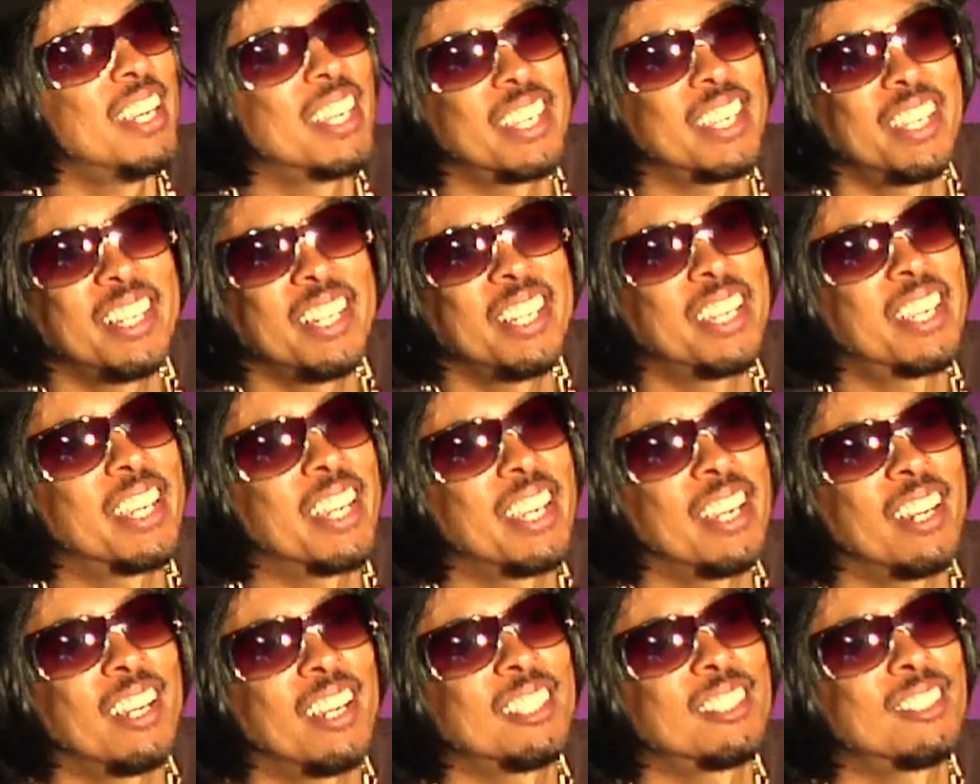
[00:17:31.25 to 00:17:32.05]
Kenny
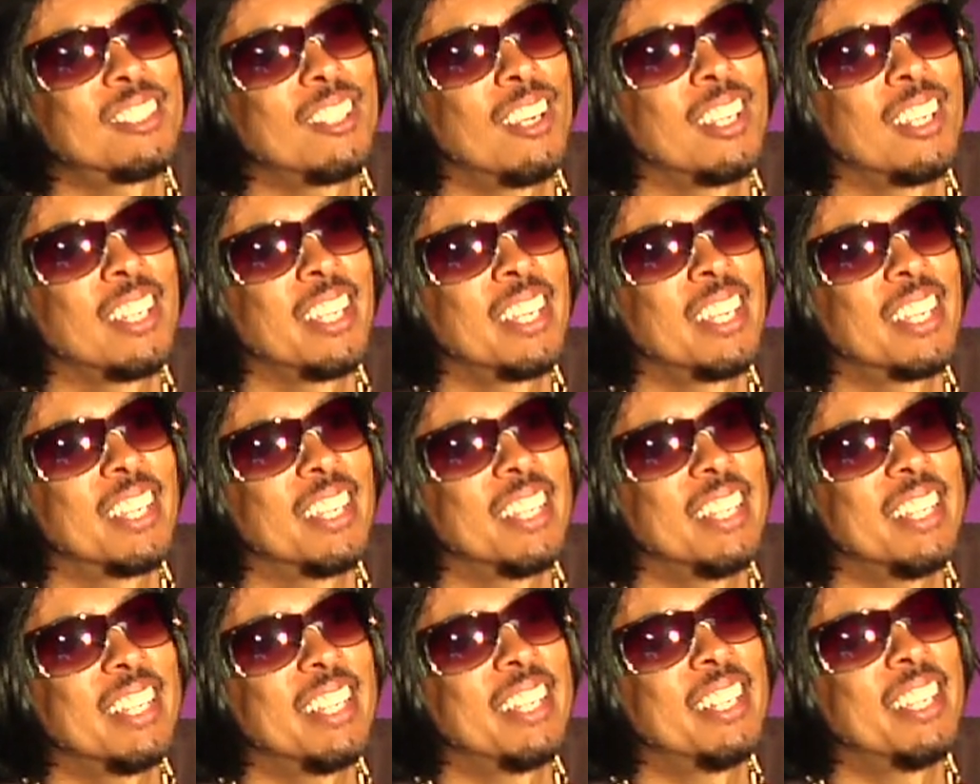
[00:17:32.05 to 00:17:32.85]
K and I started
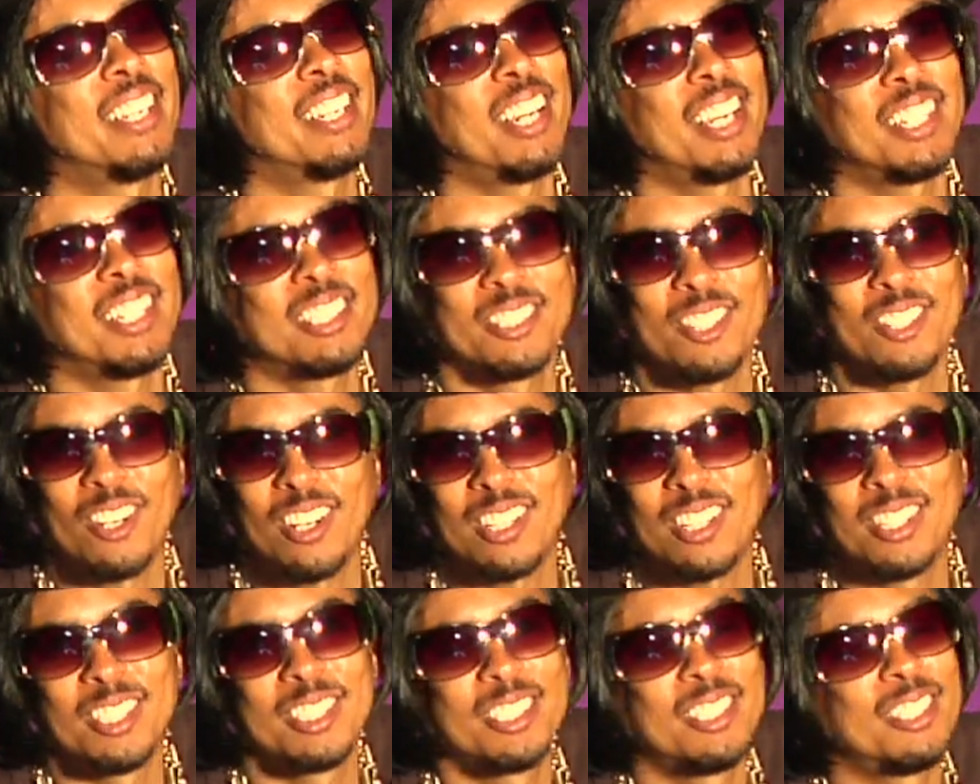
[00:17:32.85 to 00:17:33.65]
linking, and then I
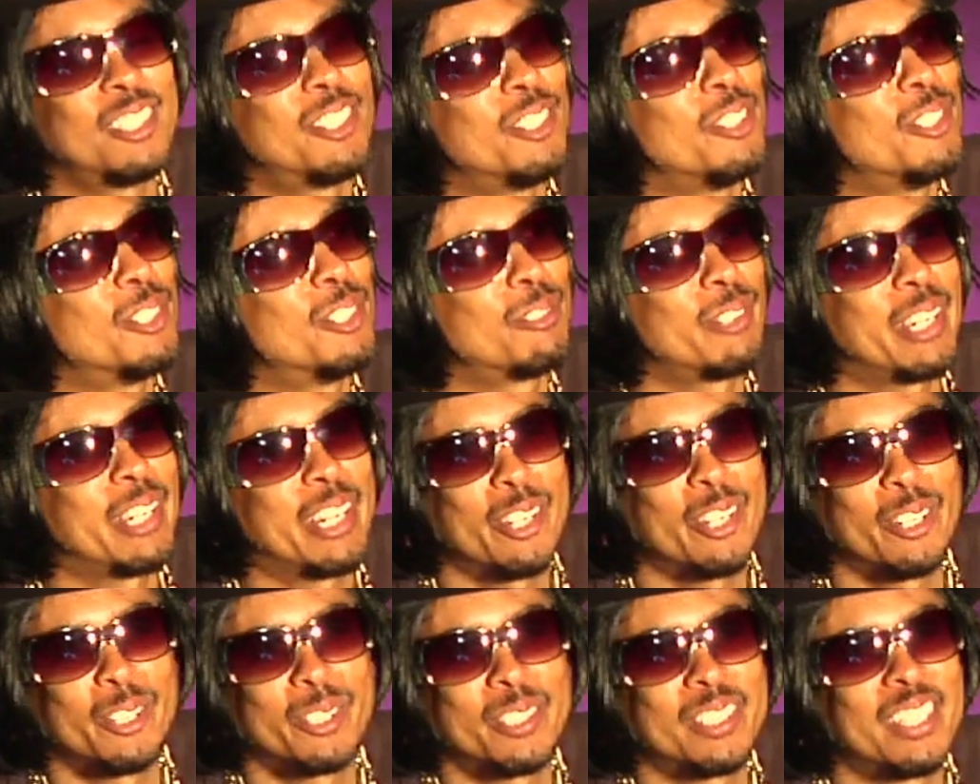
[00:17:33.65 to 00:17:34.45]
started listening to his
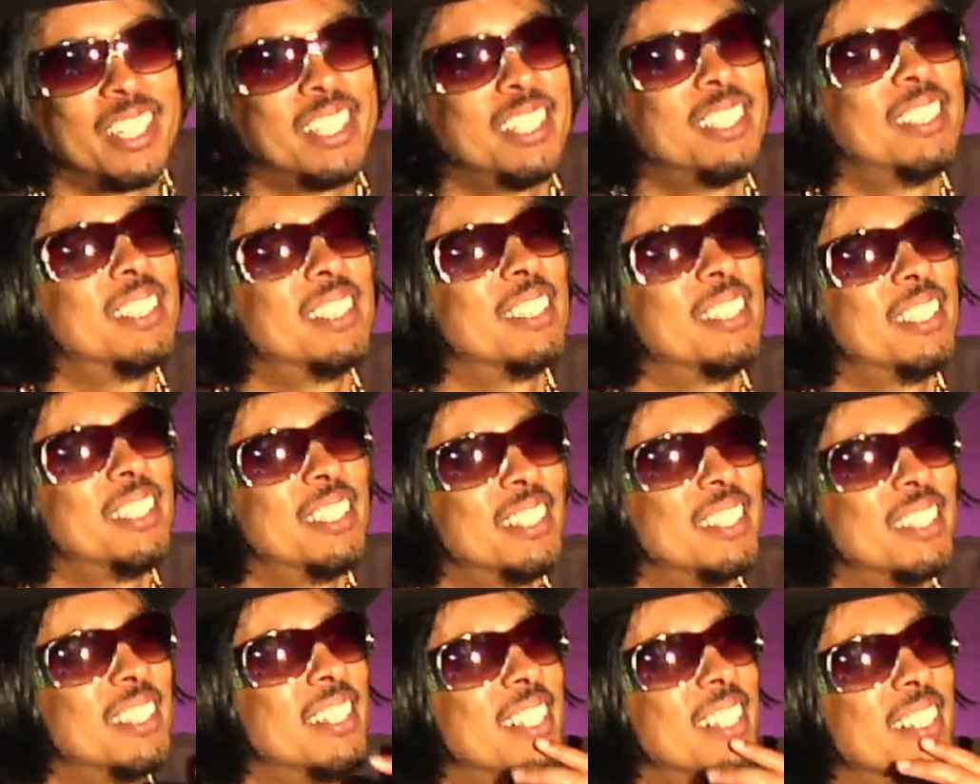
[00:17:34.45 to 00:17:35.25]
radio station.
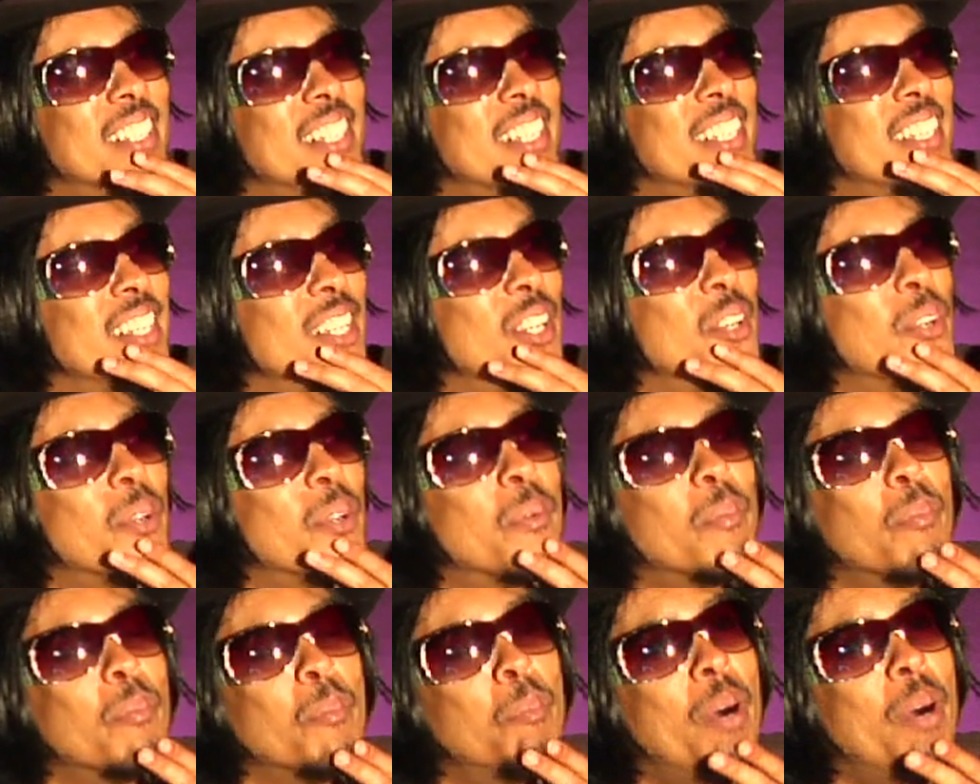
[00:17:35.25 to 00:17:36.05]
And
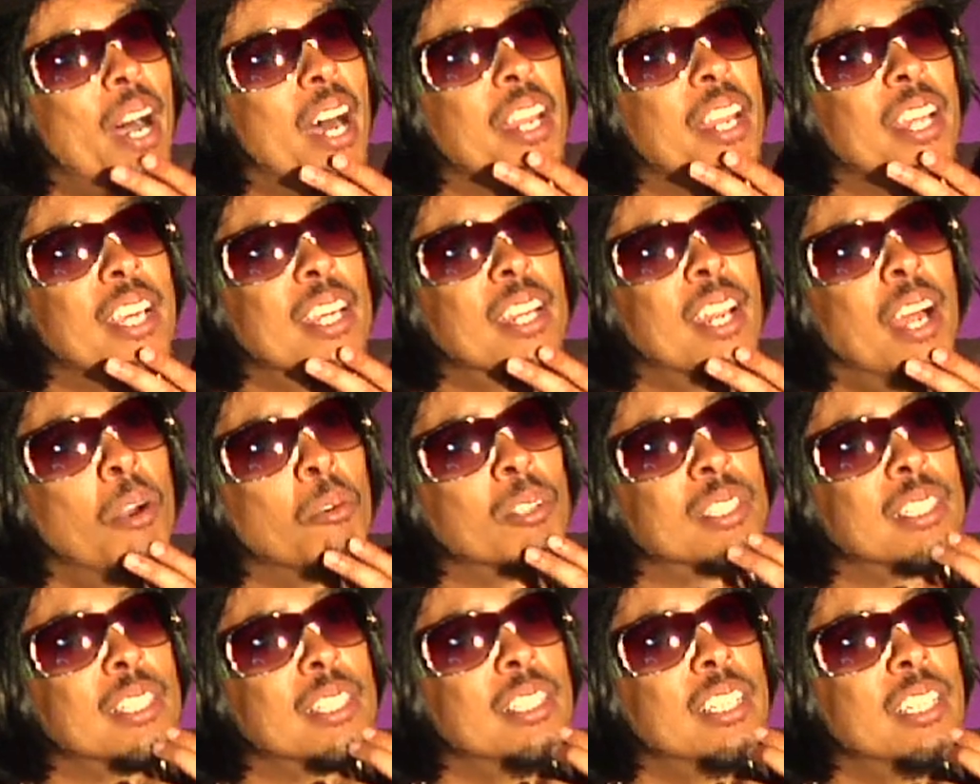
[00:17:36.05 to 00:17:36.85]
by then I
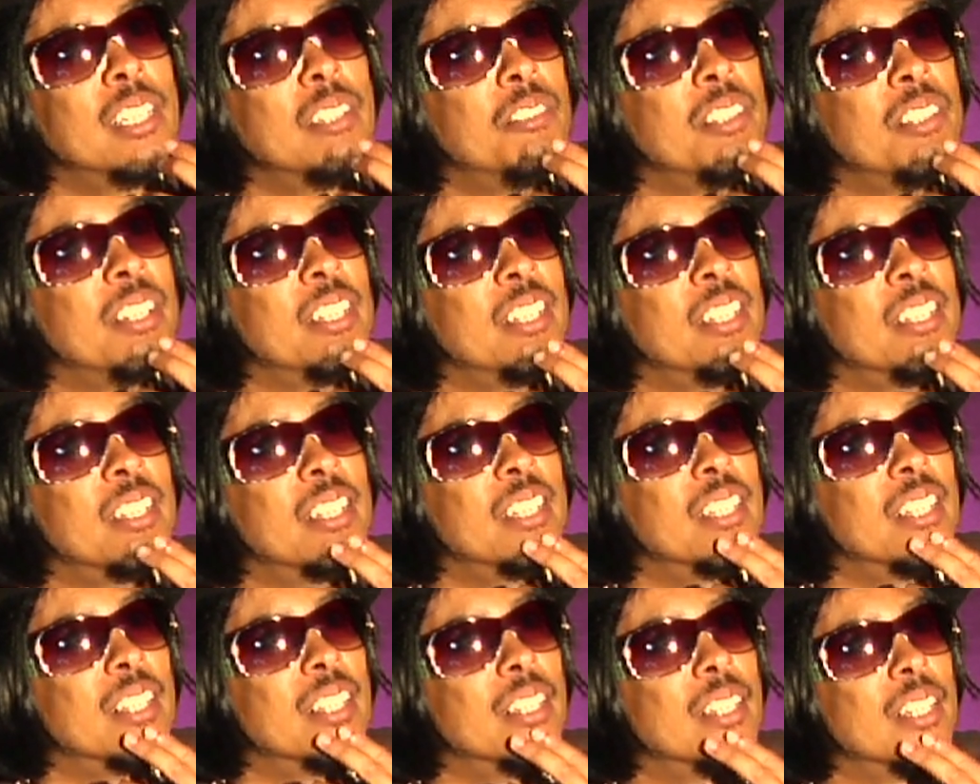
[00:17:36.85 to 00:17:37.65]
was living in
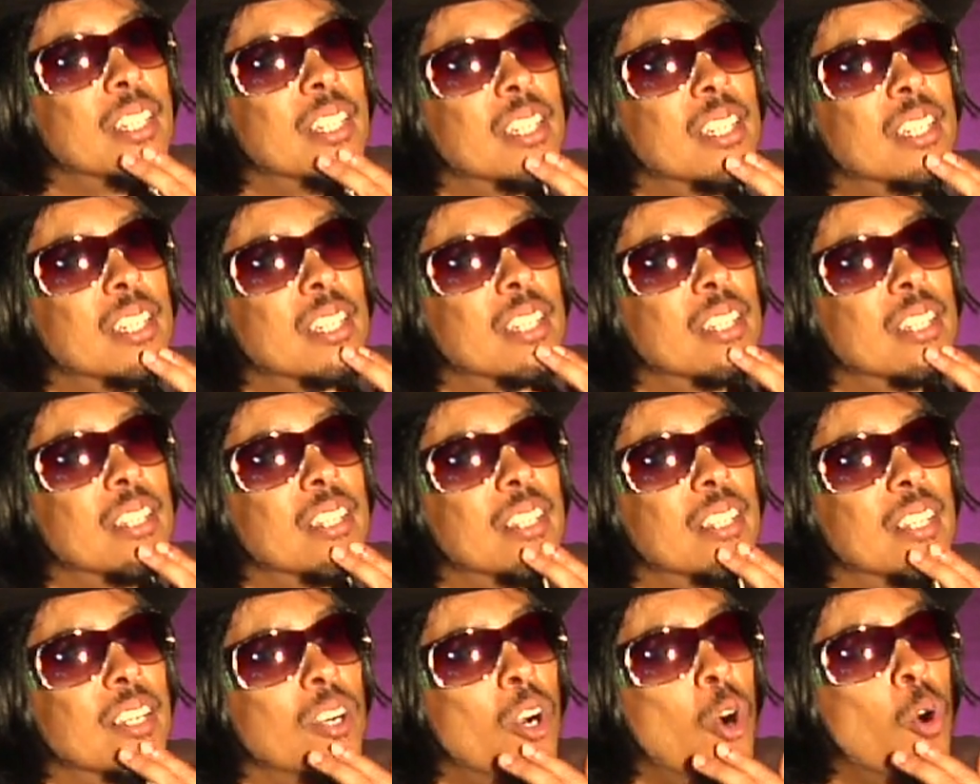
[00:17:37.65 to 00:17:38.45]

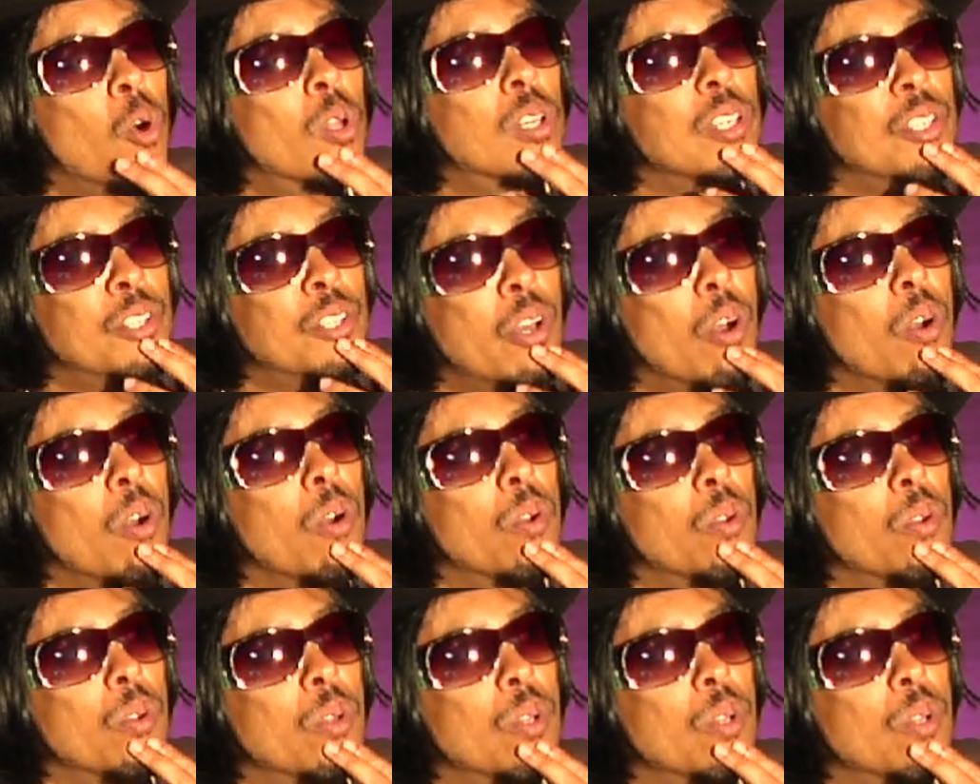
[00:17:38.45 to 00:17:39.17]
Oakland though.